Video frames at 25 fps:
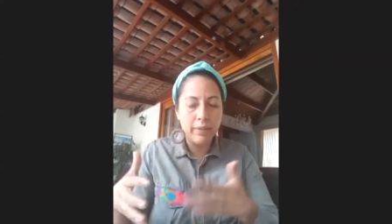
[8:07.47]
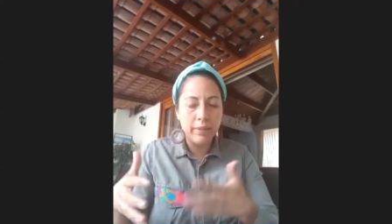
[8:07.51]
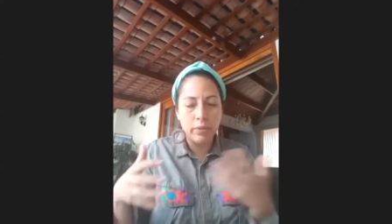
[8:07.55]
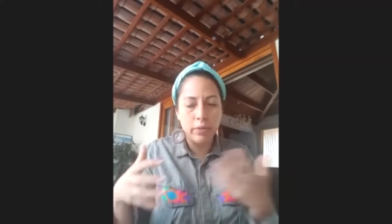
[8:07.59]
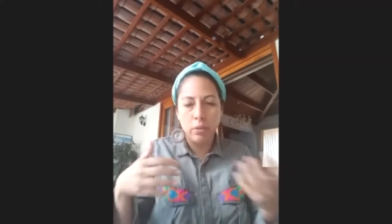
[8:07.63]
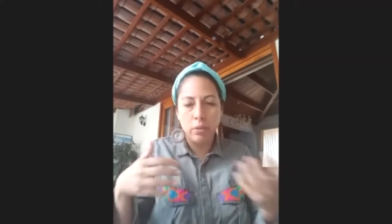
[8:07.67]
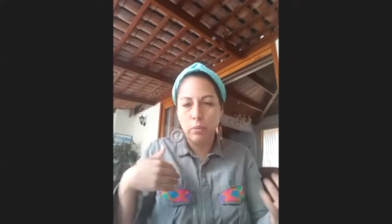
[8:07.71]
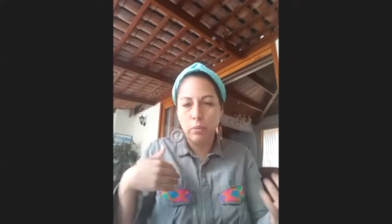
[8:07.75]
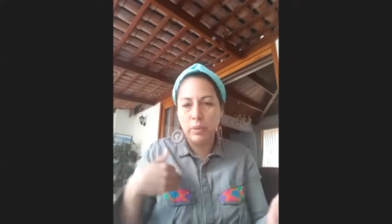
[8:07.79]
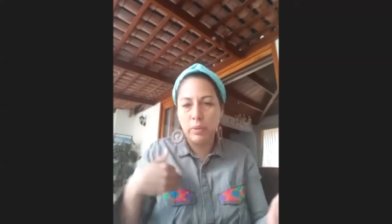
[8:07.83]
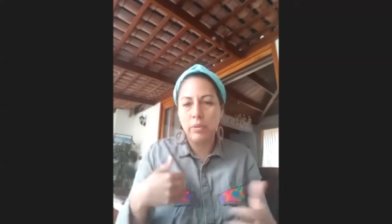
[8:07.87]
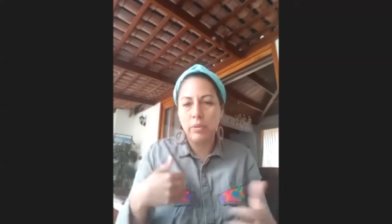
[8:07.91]
So
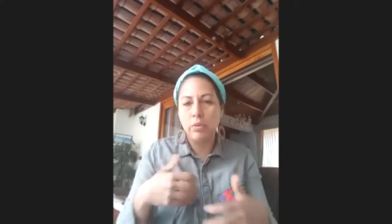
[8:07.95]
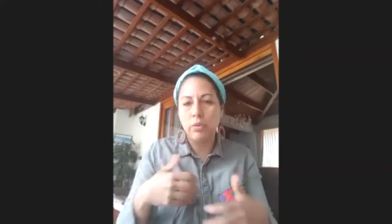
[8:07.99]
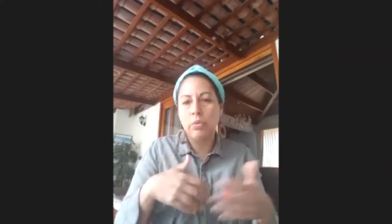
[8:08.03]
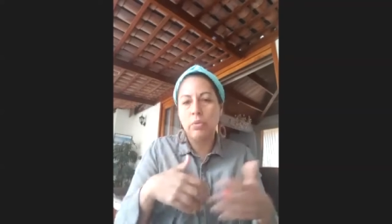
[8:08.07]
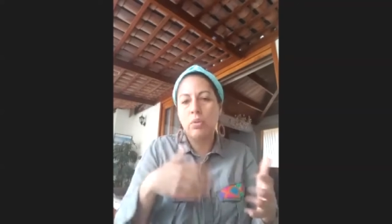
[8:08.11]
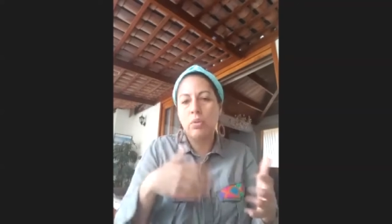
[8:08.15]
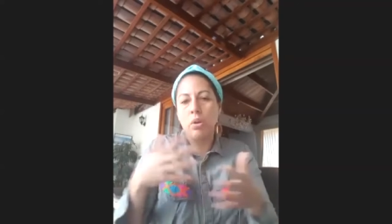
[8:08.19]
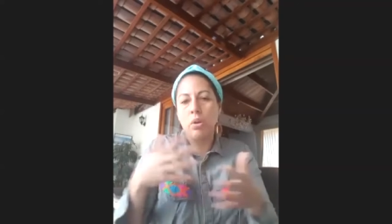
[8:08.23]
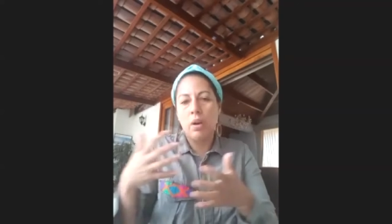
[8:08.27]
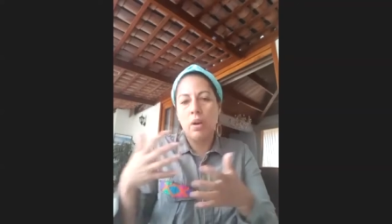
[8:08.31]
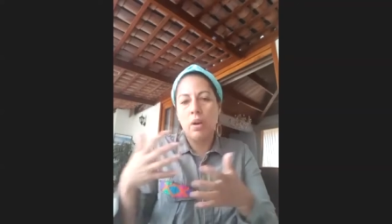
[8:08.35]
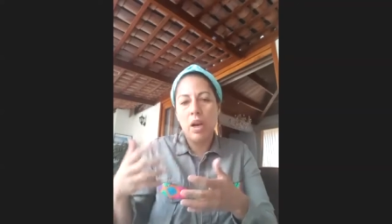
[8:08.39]
when you
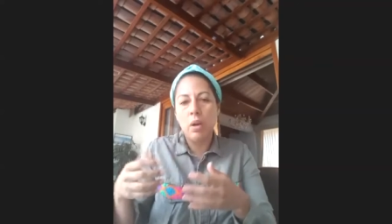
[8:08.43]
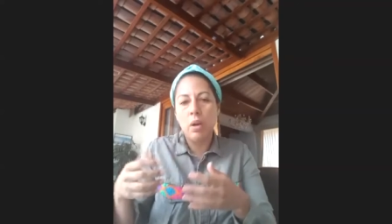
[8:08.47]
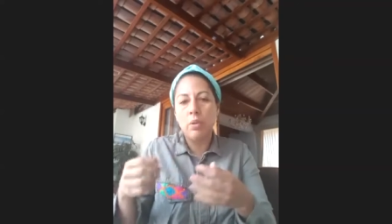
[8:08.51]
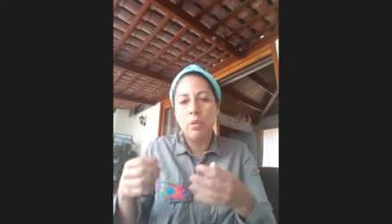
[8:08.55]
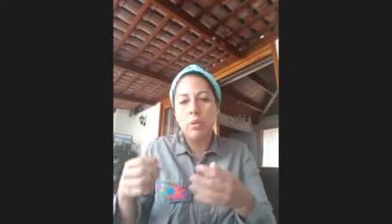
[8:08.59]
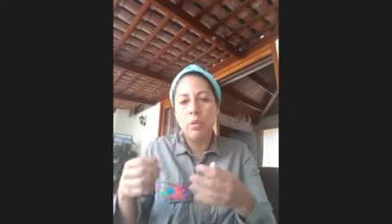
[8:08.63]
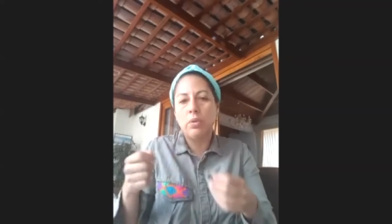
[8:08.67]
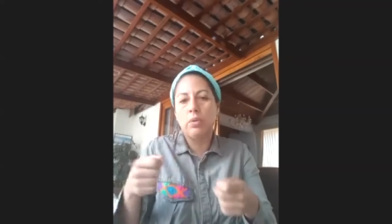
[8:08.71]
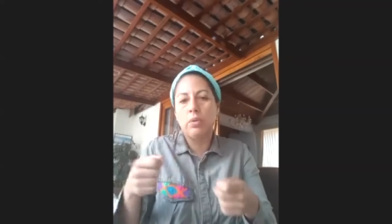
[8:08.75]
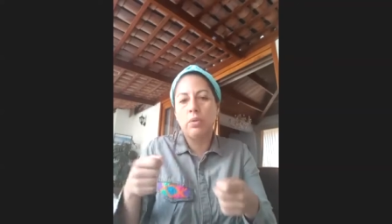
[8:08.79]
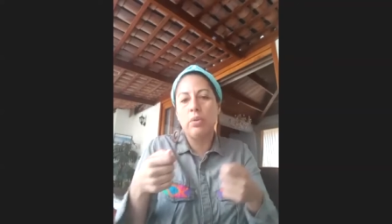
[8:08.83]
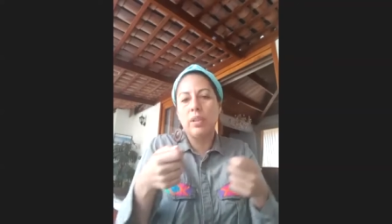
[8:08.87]
go out,
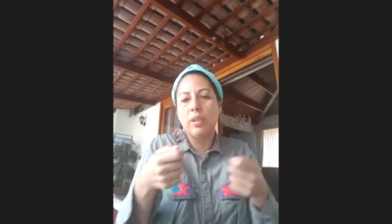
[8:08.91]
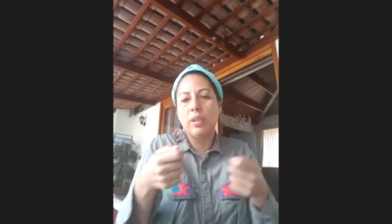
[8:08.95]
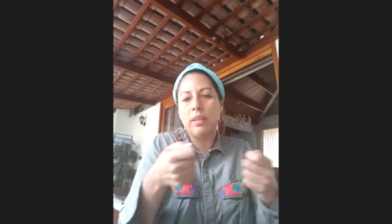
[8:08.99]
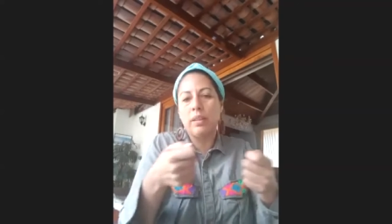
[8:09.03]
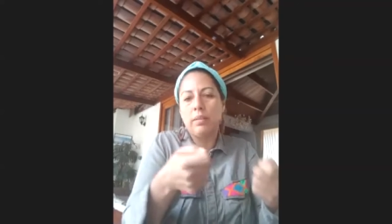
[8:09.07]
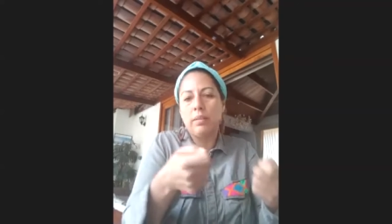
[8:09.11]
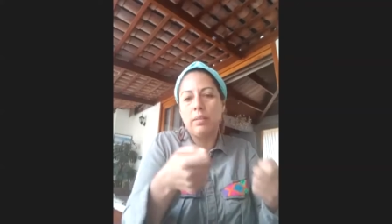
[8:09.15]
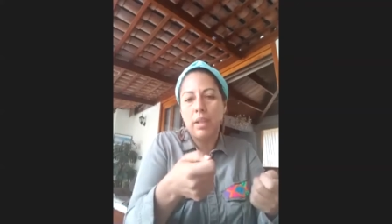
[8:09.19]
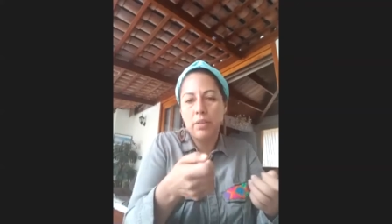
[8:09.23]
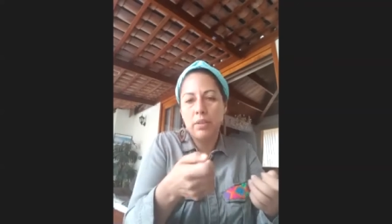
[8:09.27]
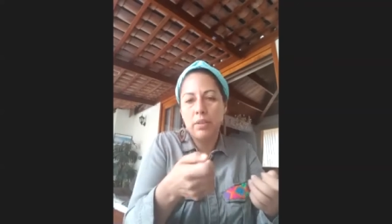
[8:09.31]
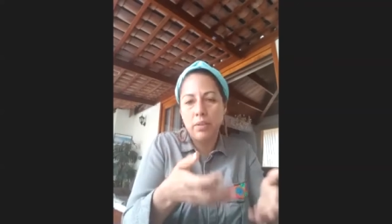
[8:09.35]
you can
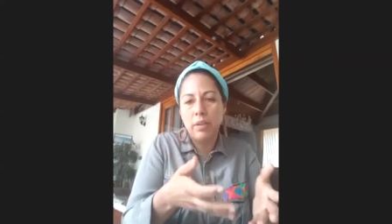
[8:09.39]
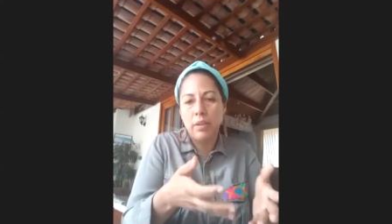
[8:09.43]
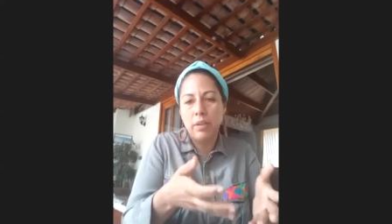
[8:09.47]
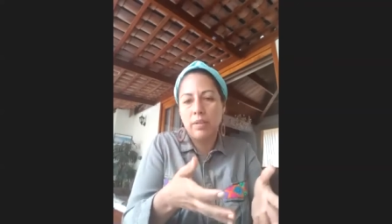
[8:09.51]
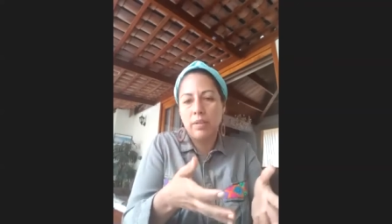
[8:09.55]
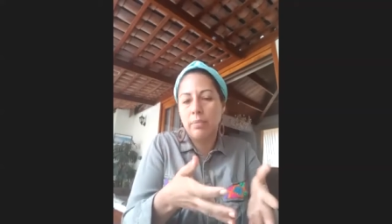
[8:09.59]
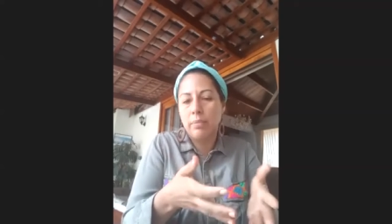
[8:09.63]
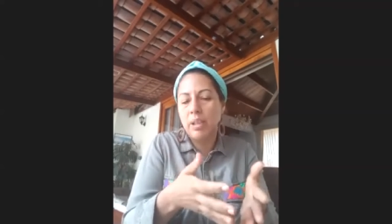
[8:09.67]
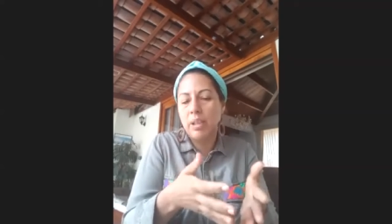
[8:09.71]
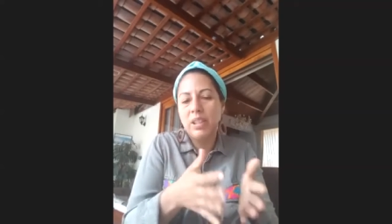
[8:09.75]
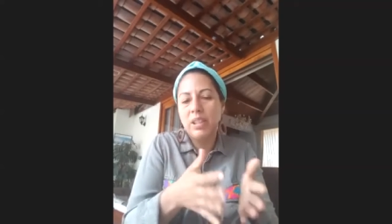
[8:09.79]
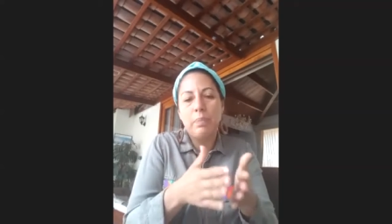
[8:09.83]
touch this
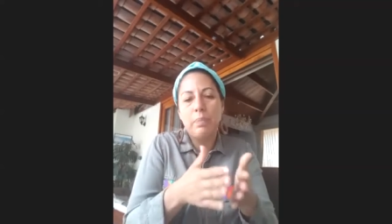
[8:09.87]
money,